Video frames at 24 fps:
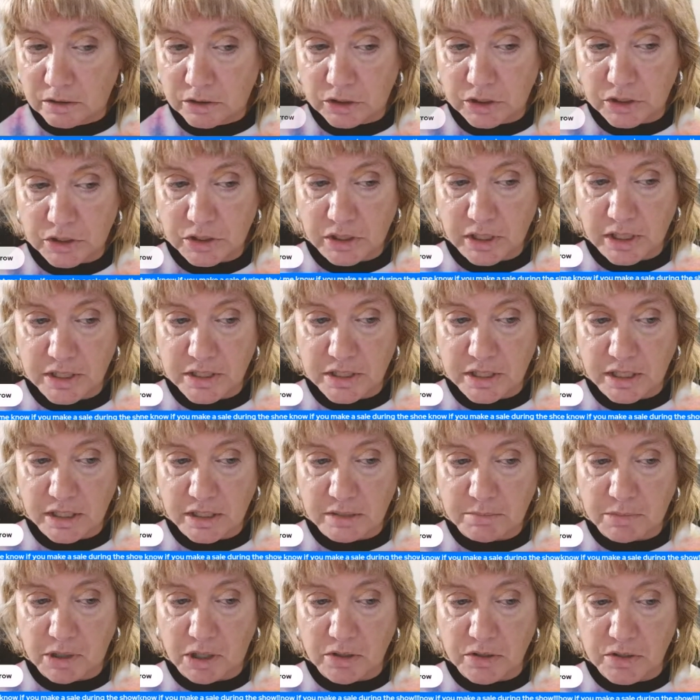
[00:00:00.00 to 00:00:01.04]
Just listing
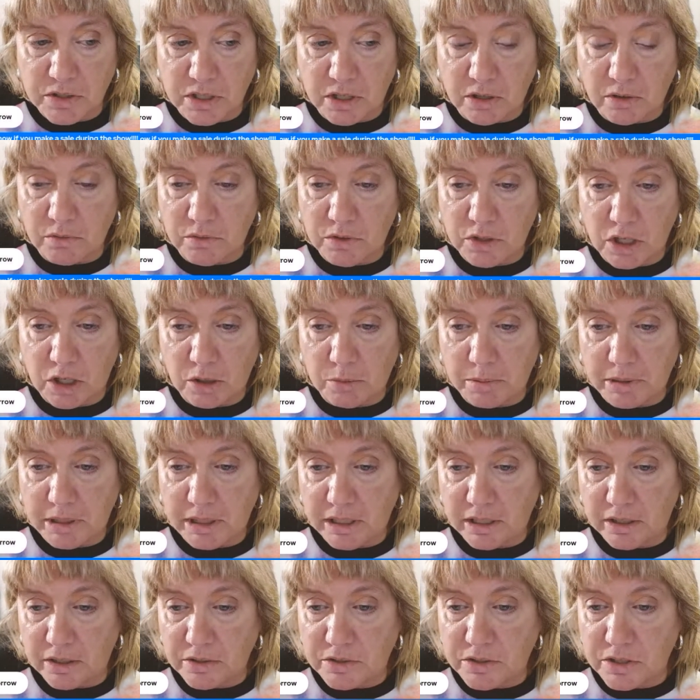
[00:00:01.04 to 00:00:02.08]
tomorrow. So
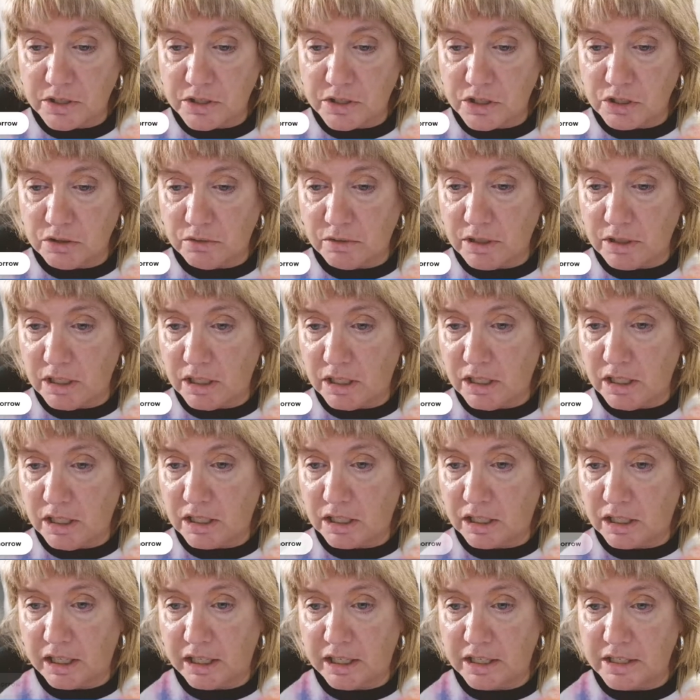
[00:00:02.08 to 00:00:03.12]
nobody else is doing any
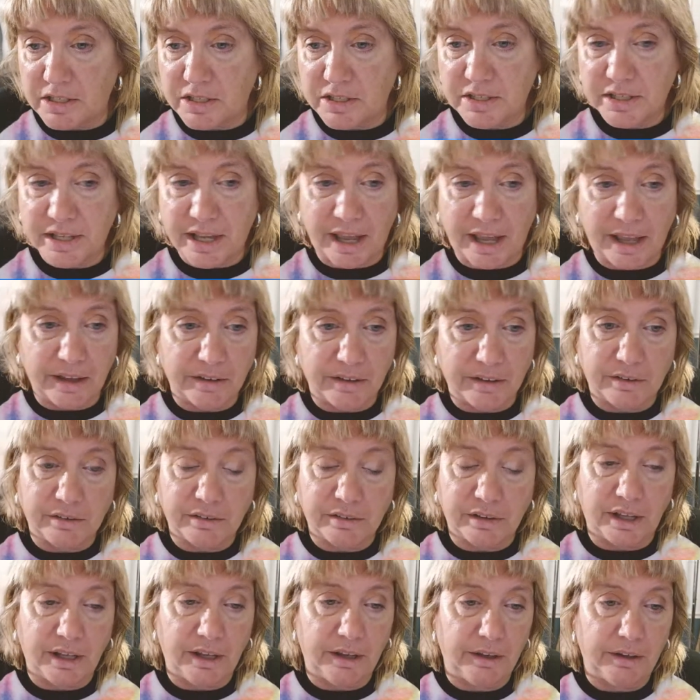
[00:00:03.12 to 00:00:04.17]
kind of sale.
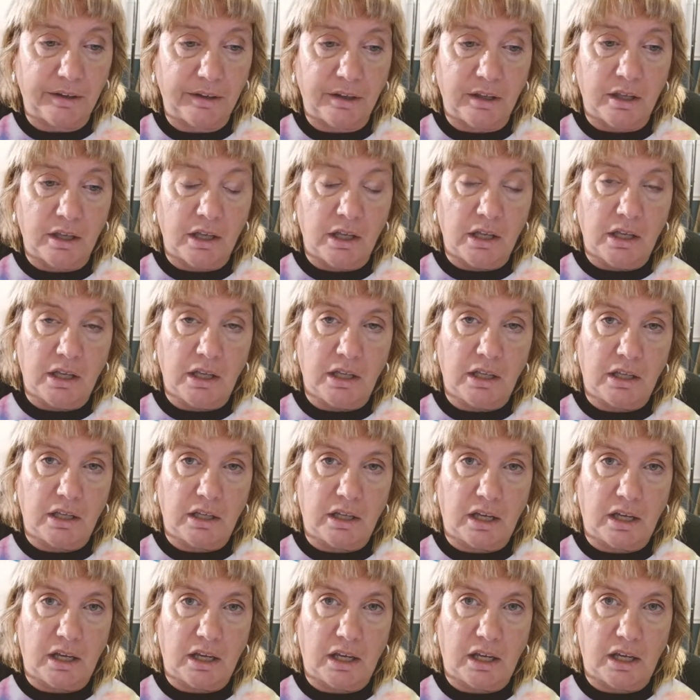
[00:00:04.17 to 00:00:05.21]
Like,
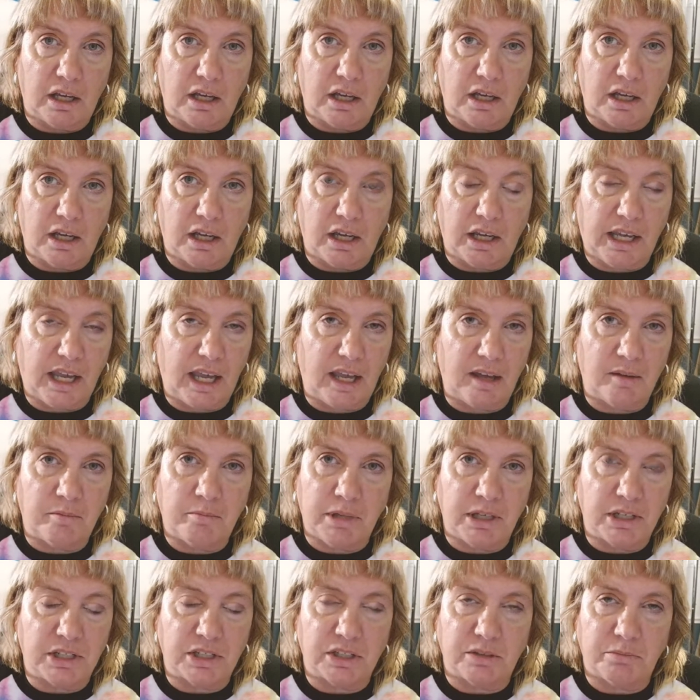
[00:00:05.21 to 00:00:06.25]
I can't
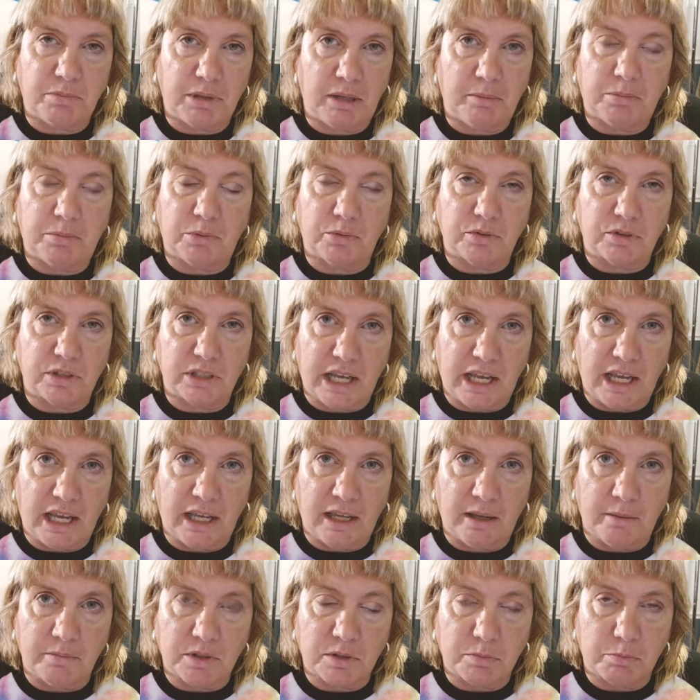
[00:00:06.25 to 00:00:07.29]
mention people's
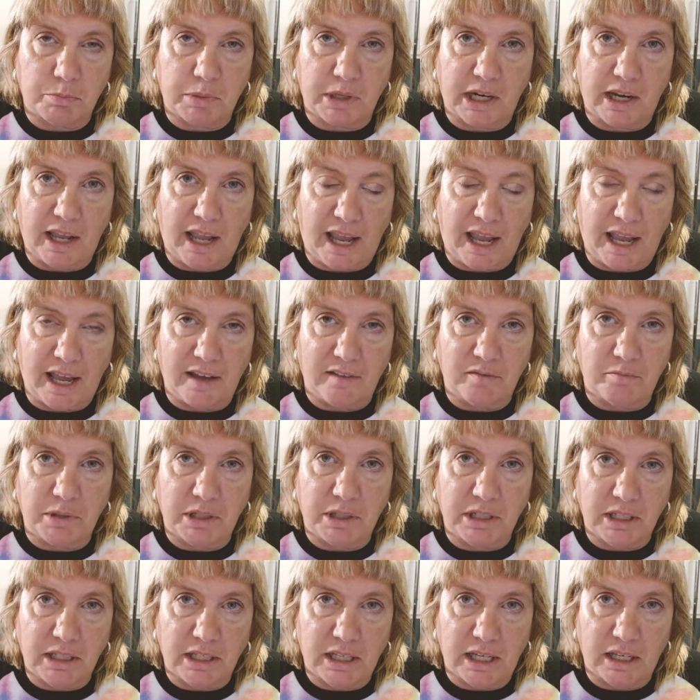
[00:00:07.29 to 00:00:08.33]
names, but I have
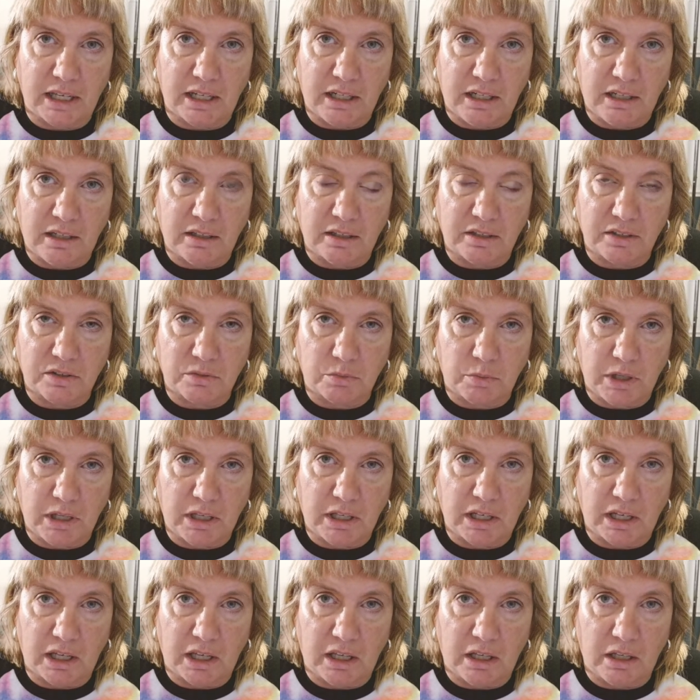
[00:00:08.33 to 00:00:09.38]
been getting this
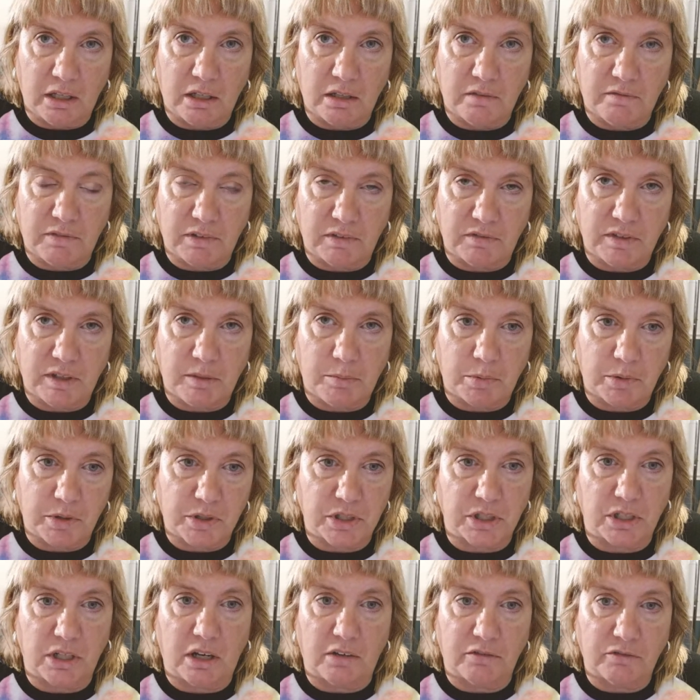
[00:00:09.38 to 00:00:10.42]
weekend fifty
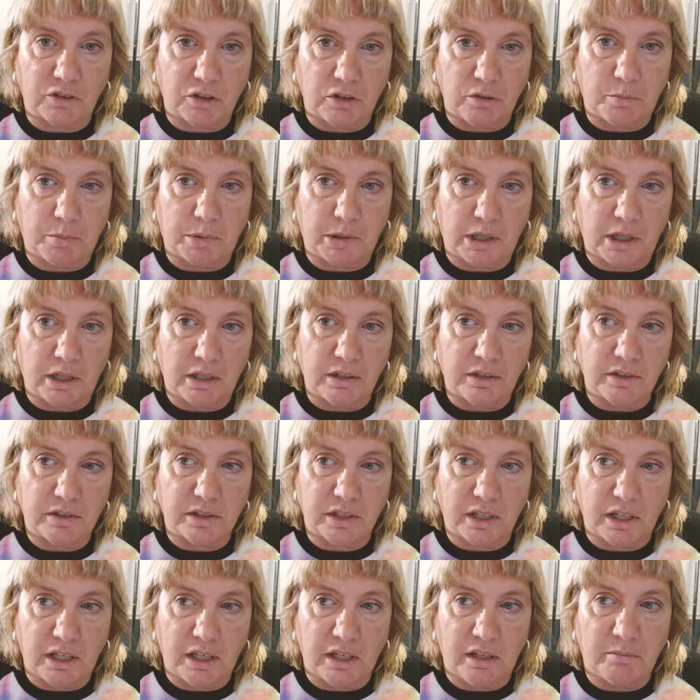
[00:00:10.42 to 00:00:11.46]
percent off
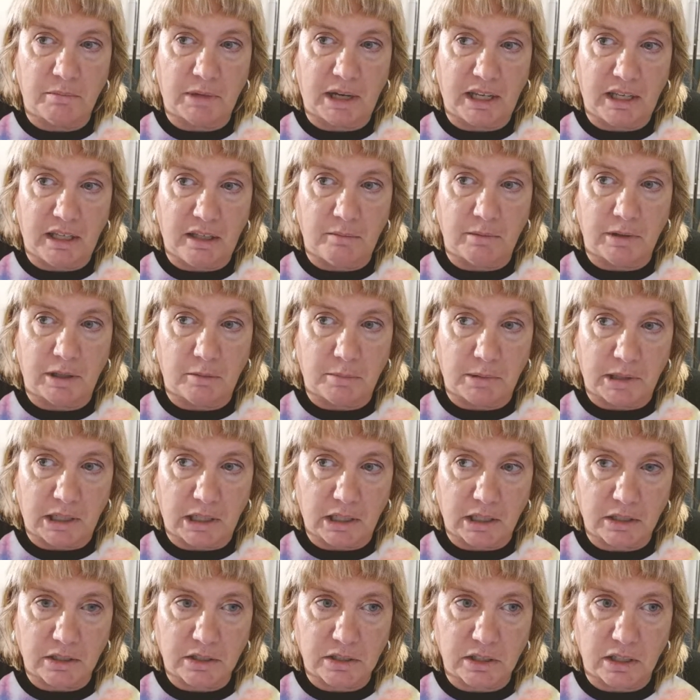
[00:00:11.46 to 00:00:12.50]
coupons in my email
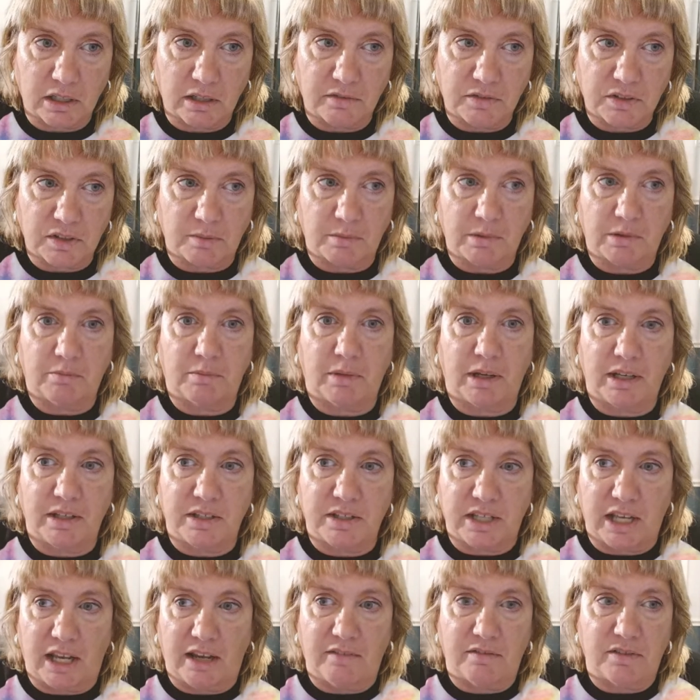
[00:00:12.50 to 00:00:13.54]
box of some of my
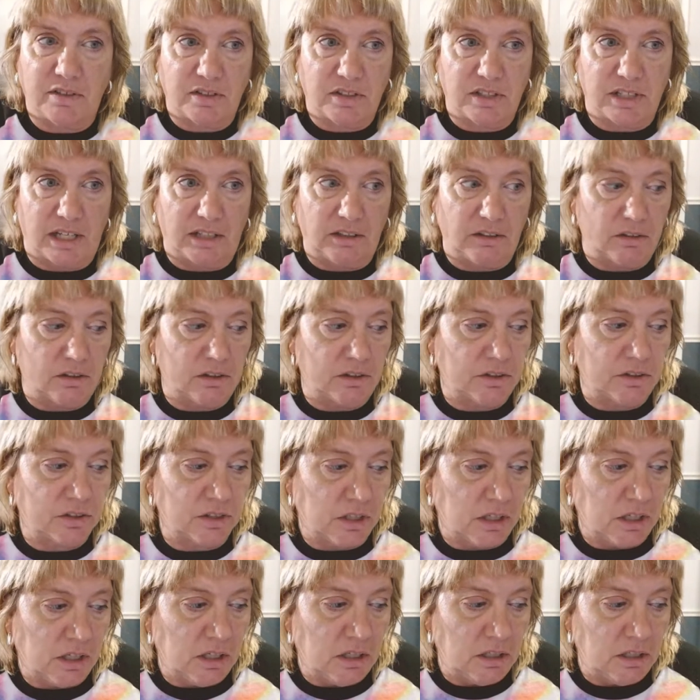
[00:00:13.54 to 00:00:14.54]
saved sellers.